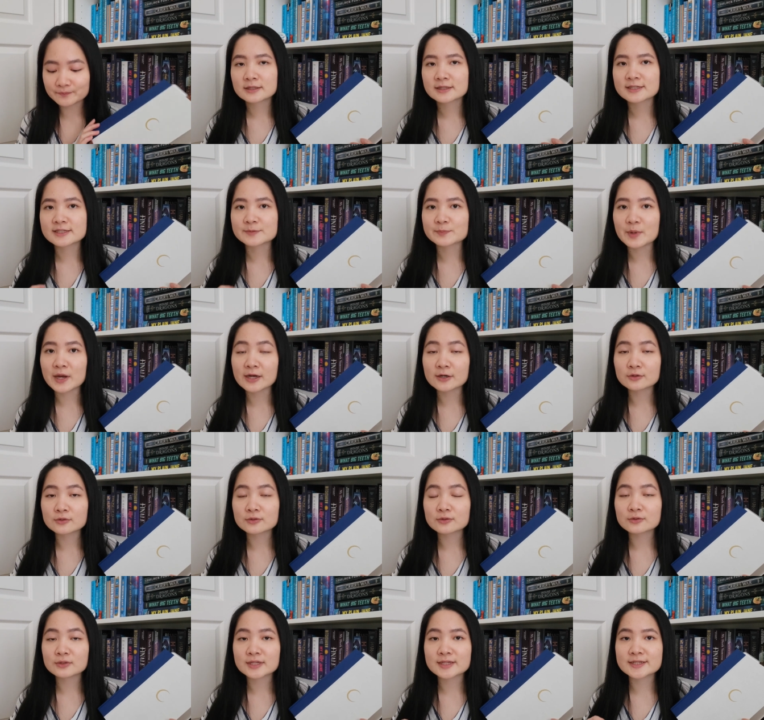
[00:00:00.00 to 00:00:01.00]
This
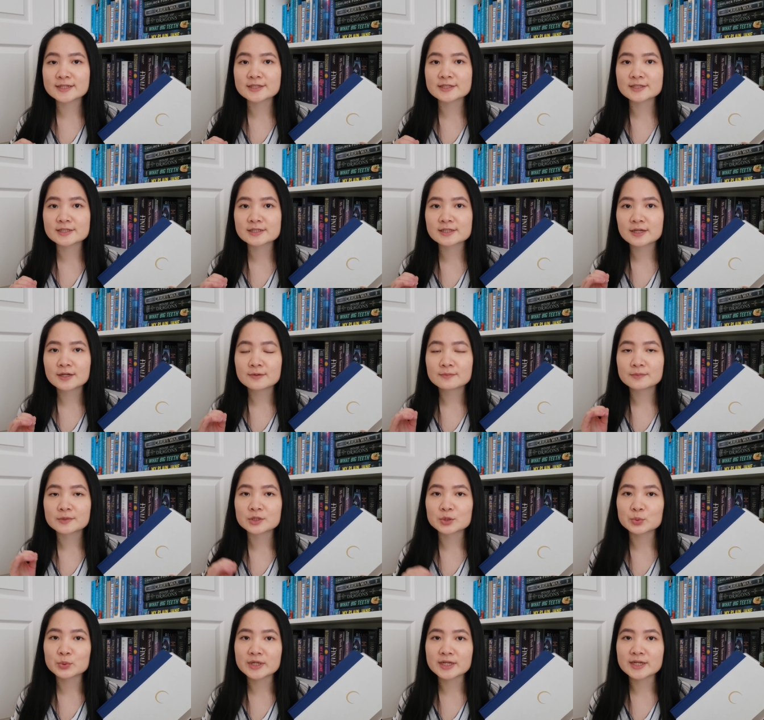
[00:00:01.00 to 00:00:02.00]
battle is
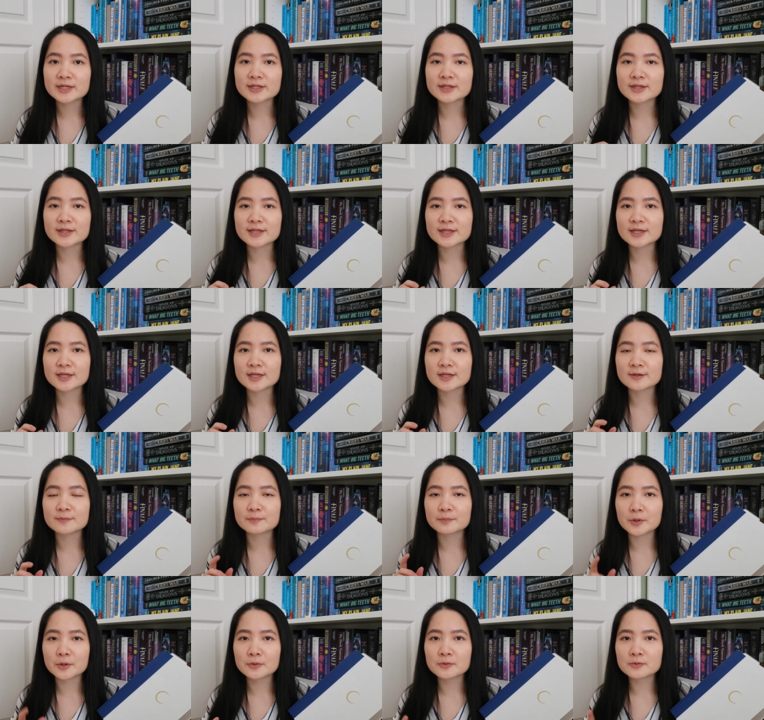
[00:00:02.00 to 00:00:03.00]
between the
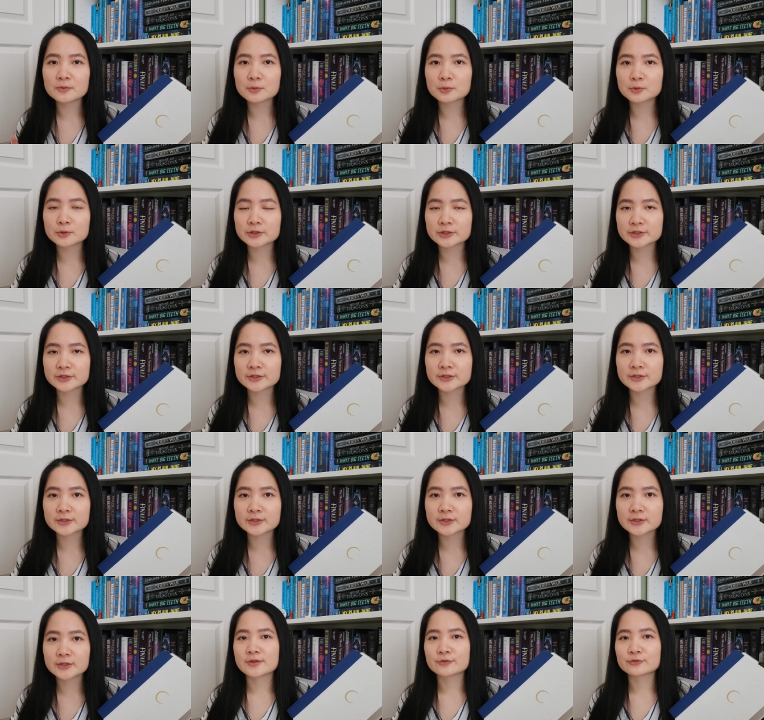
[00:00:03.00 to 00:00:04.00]
Bone
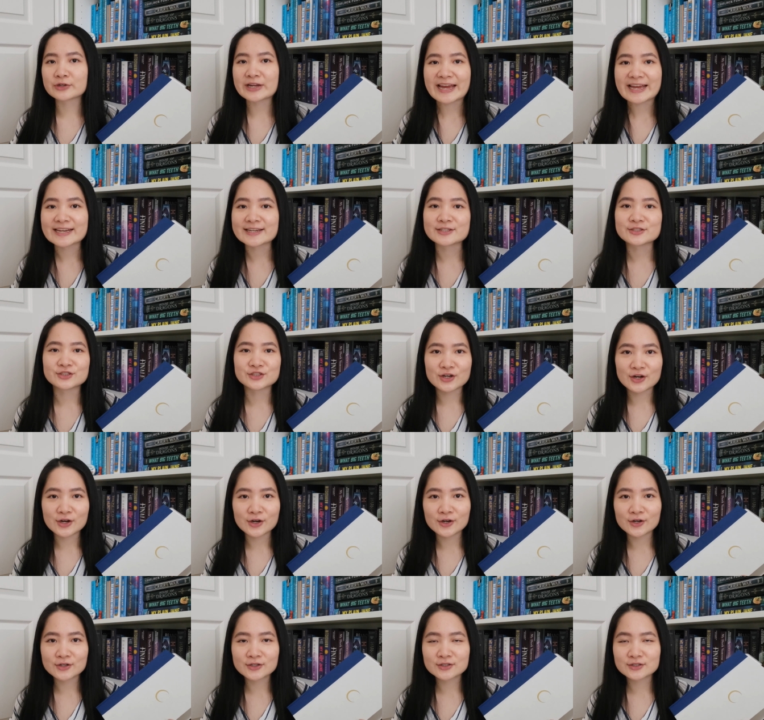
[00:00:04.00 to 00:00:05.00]
Quarter three-headed
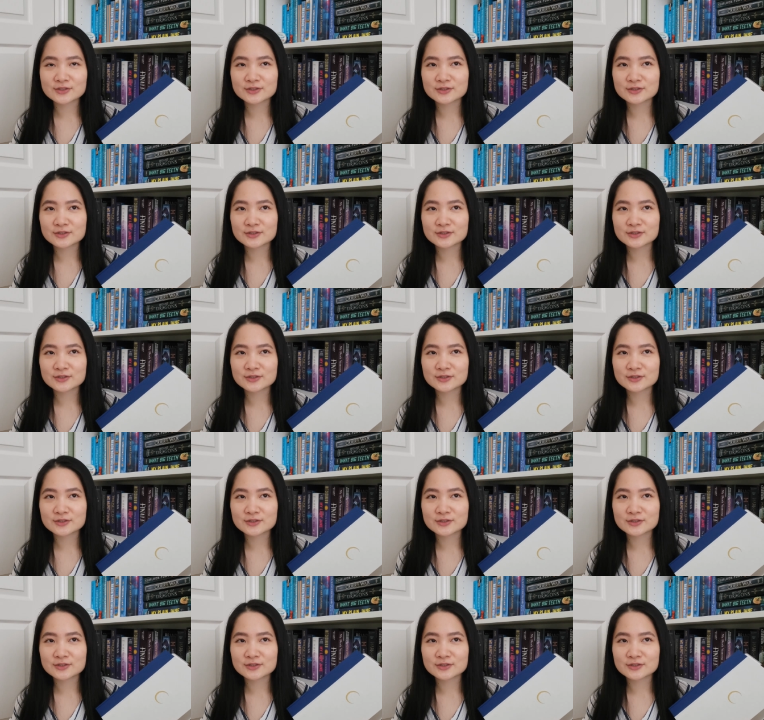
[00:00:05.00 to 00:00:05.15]
dog